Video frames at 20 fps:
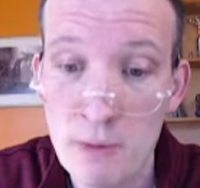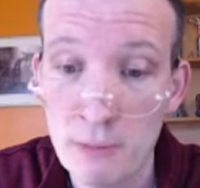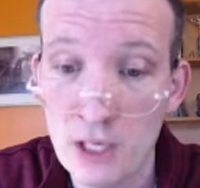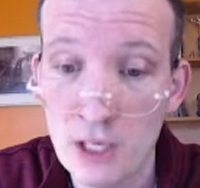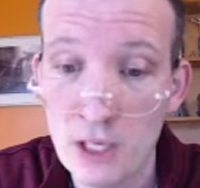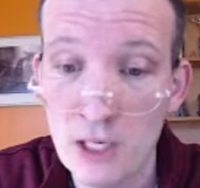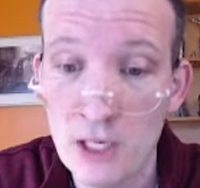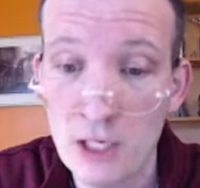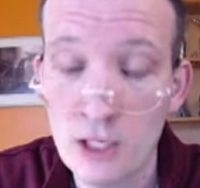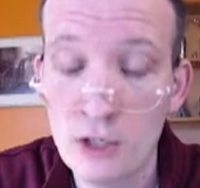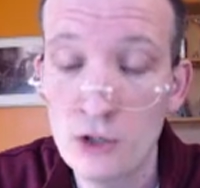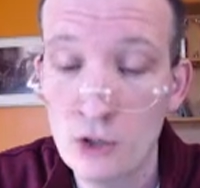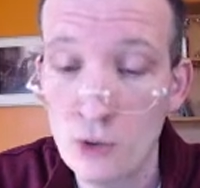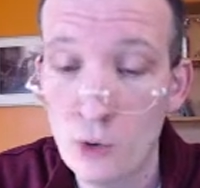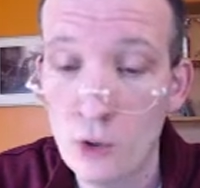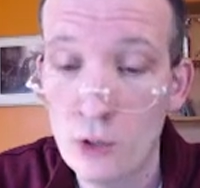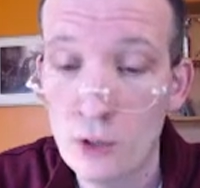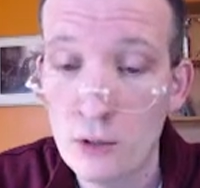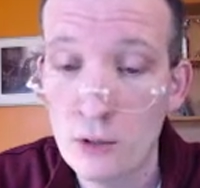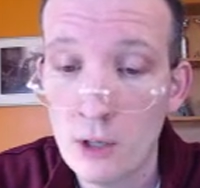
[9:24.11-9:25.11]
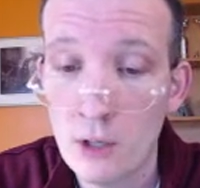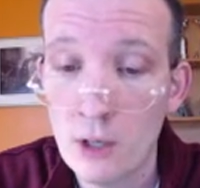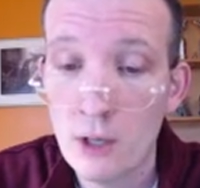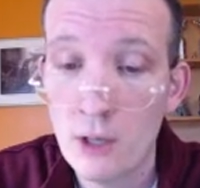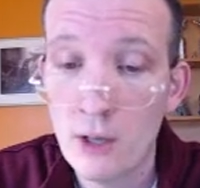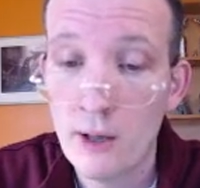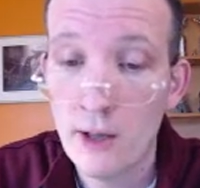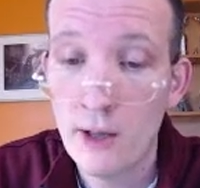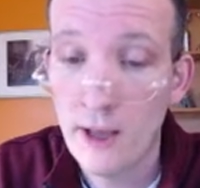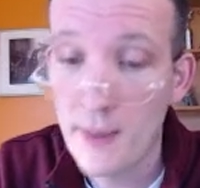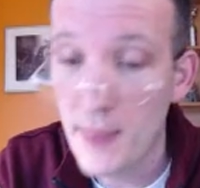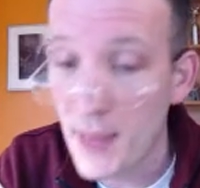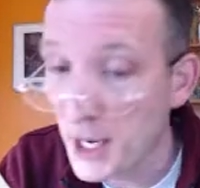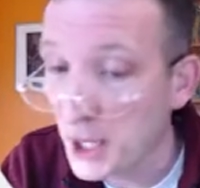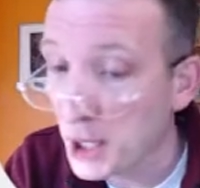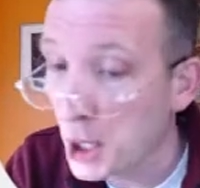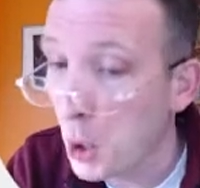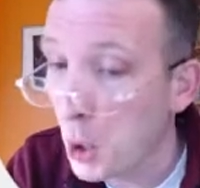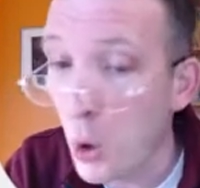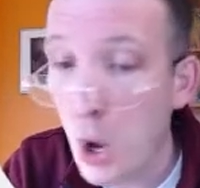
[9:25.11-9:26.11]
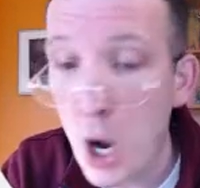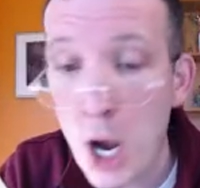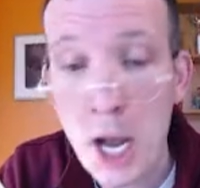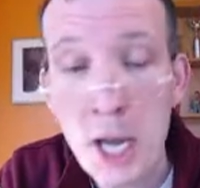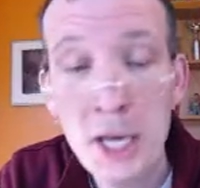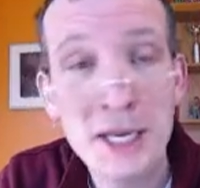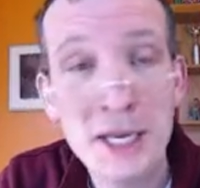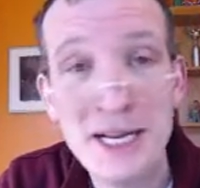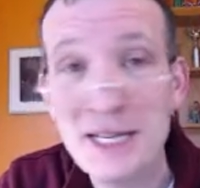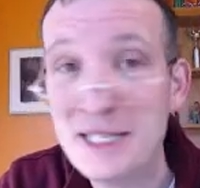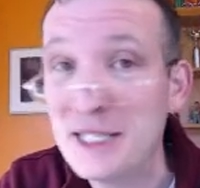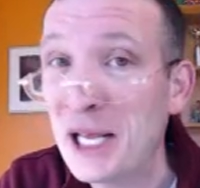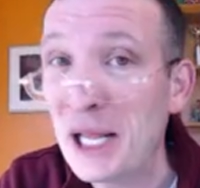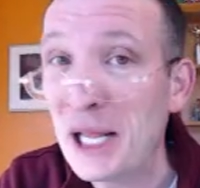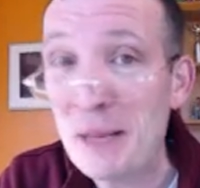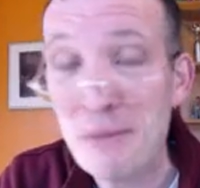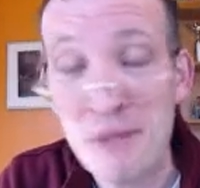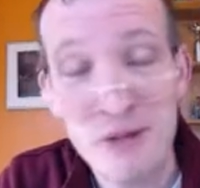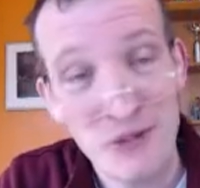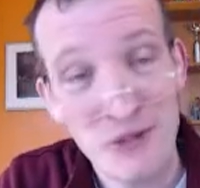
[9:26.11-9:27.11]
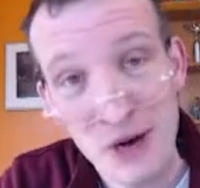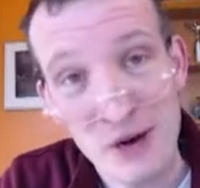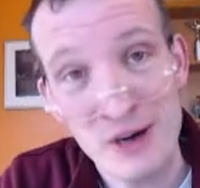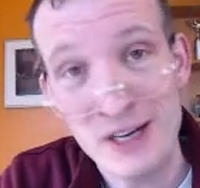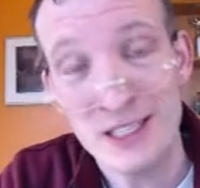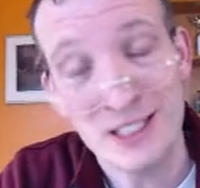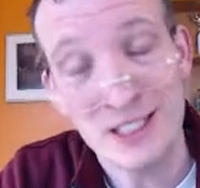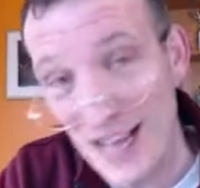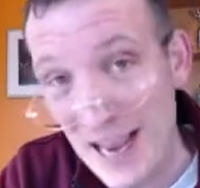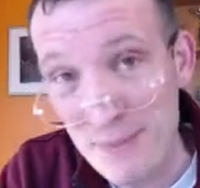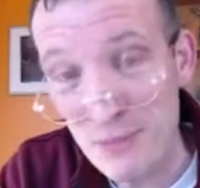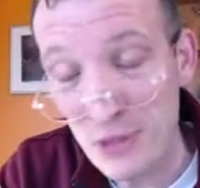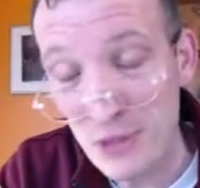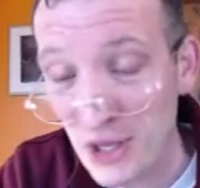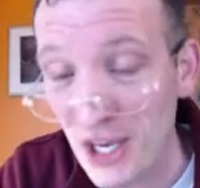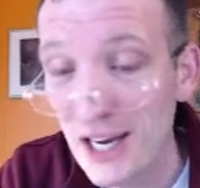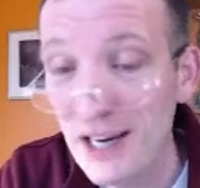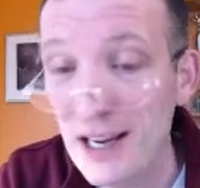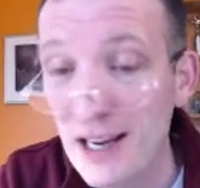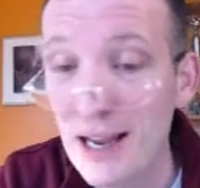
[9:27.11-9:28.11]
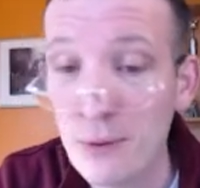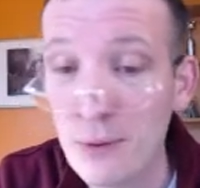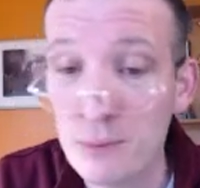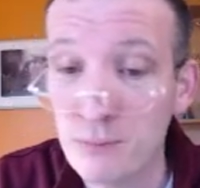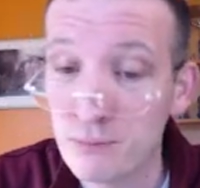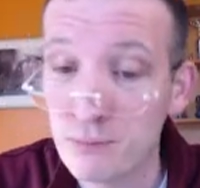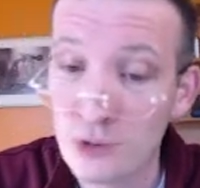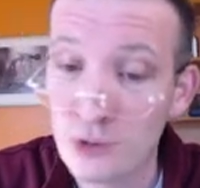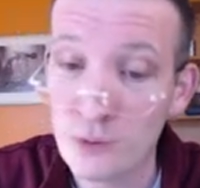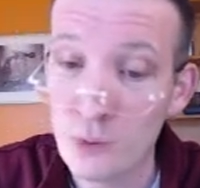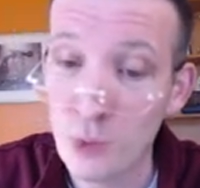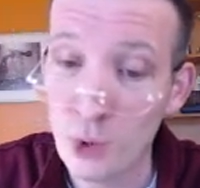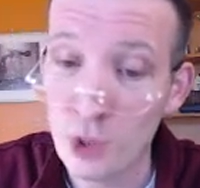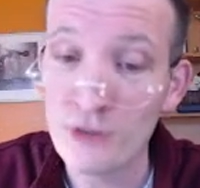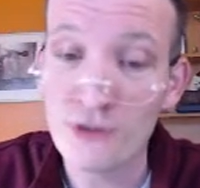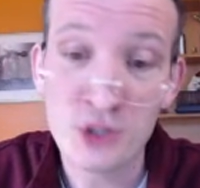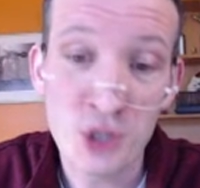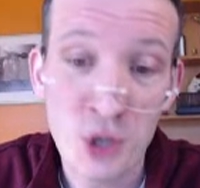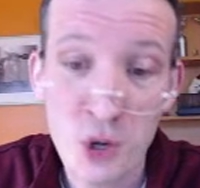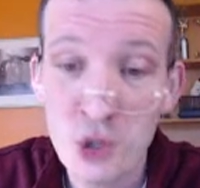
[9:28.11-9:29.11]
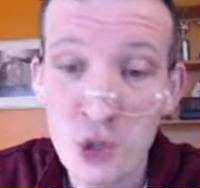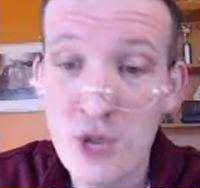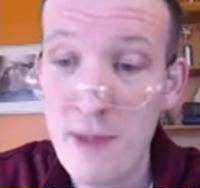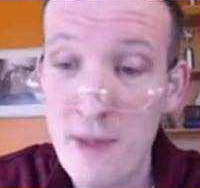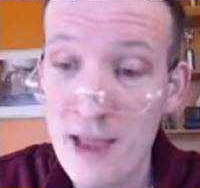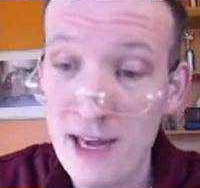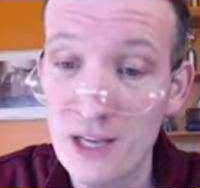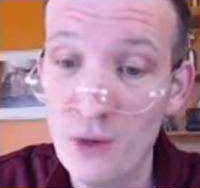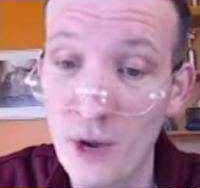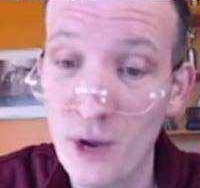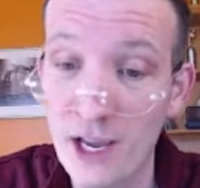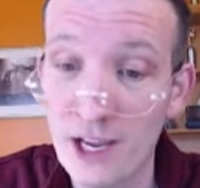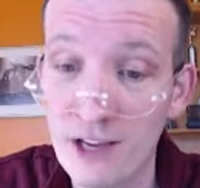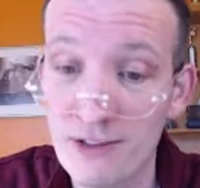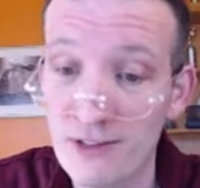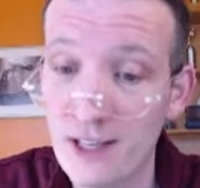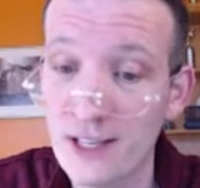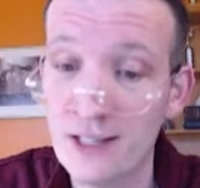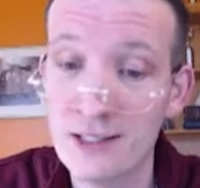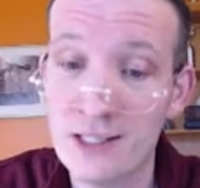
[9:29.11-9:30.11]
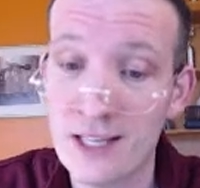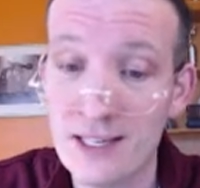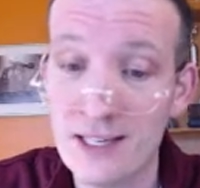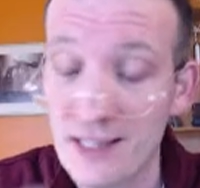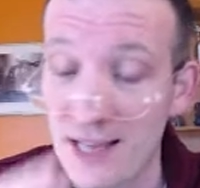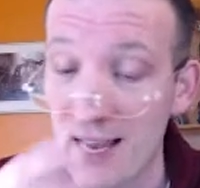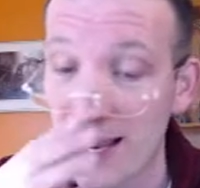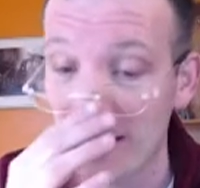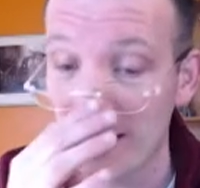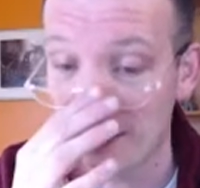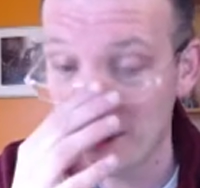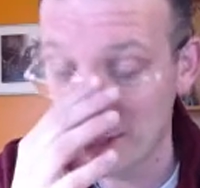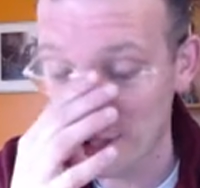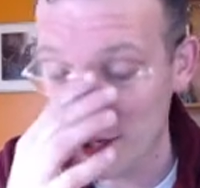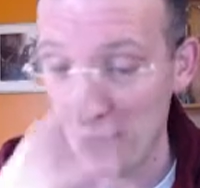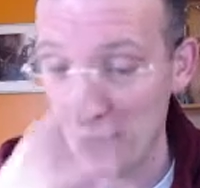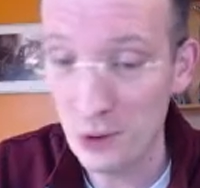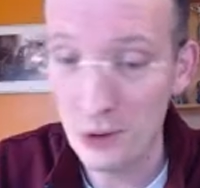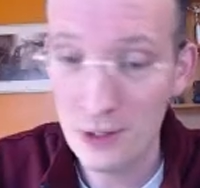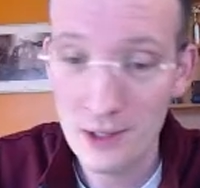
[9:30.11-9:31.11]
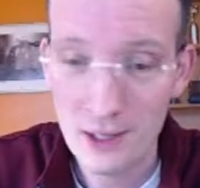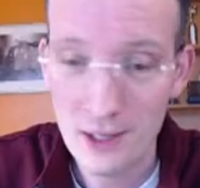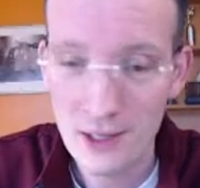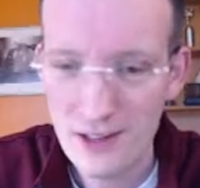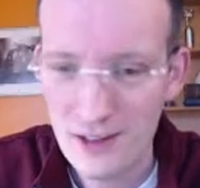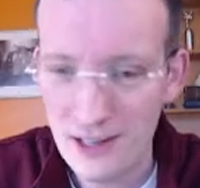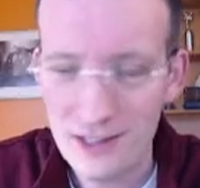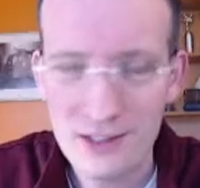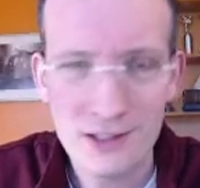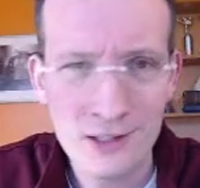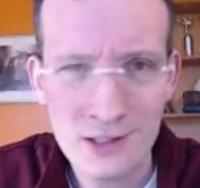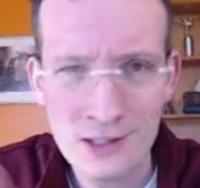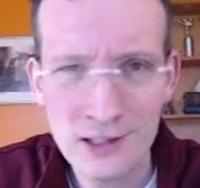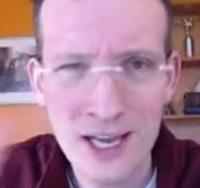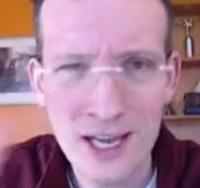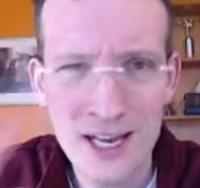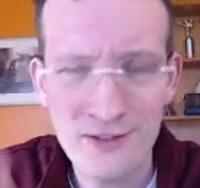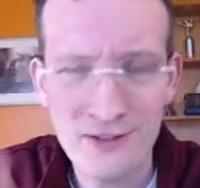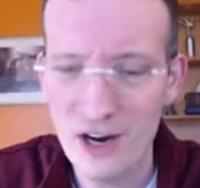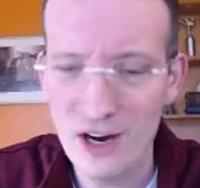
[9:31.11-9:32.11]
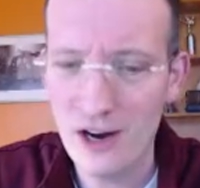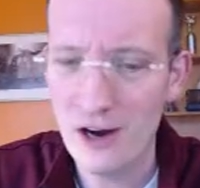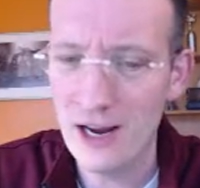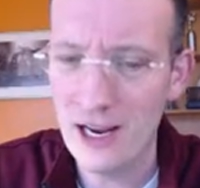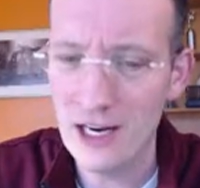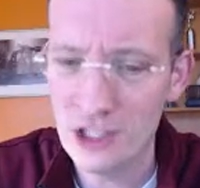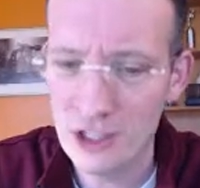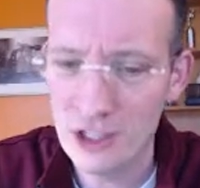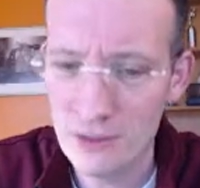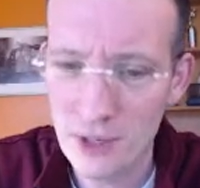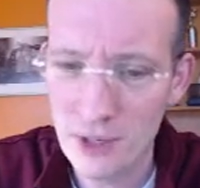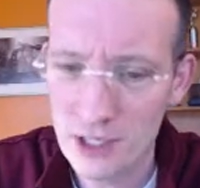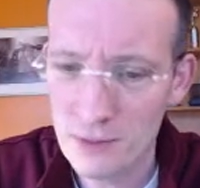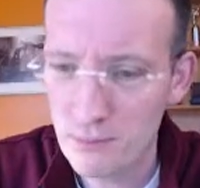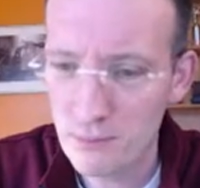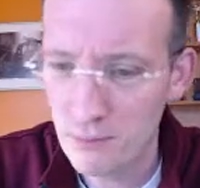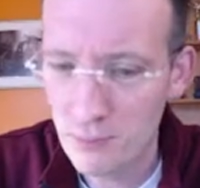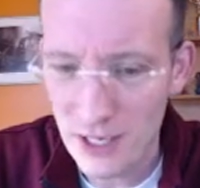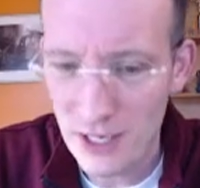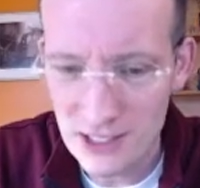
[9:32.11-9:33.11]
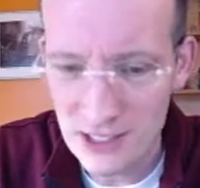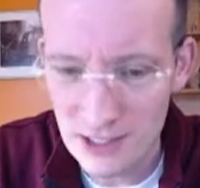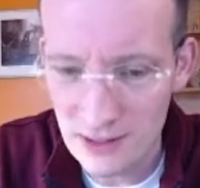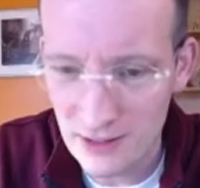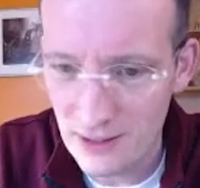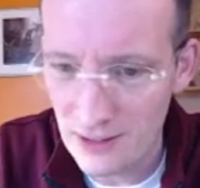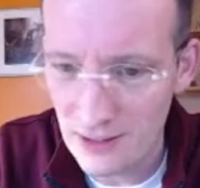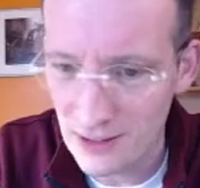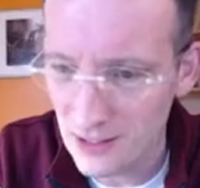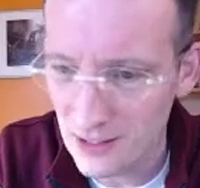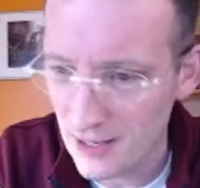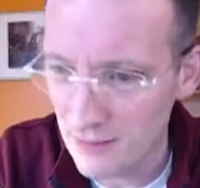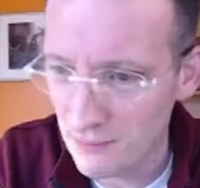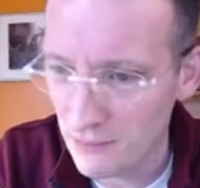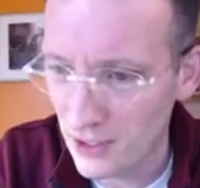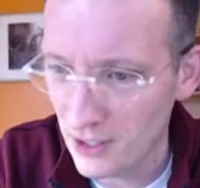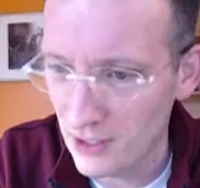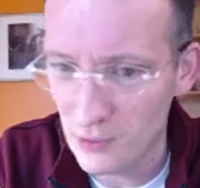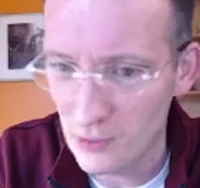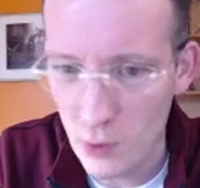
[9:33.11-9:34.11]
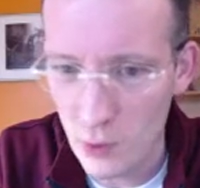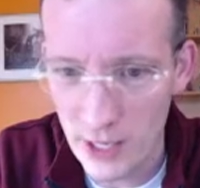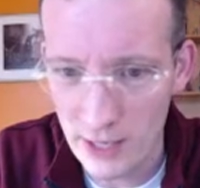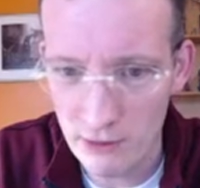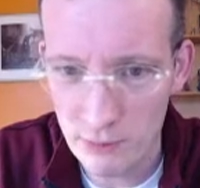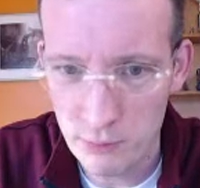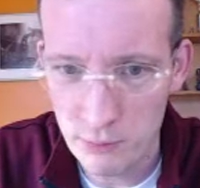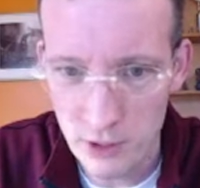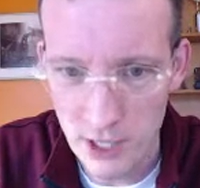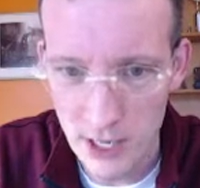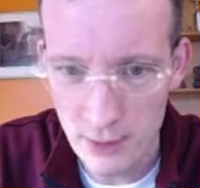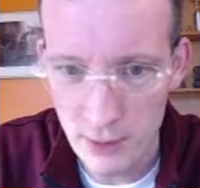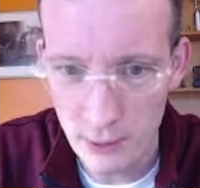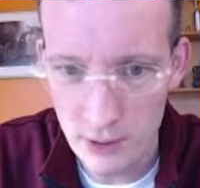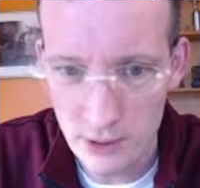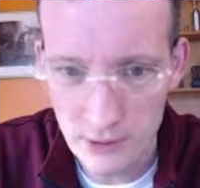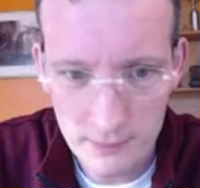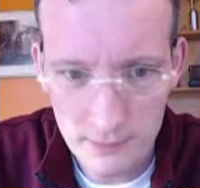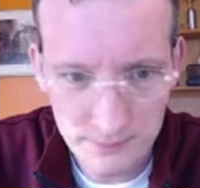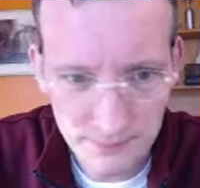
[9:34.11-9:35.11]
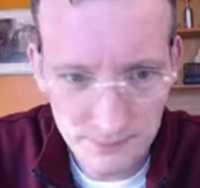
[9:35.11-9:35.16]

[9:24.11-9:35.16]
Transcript: I'm Gideon Newell, and then I go on and I tell them the very same thing I would have told them anyway if they'd said yes. So it's a slight variation, but it's basically the same thing as what I reply with.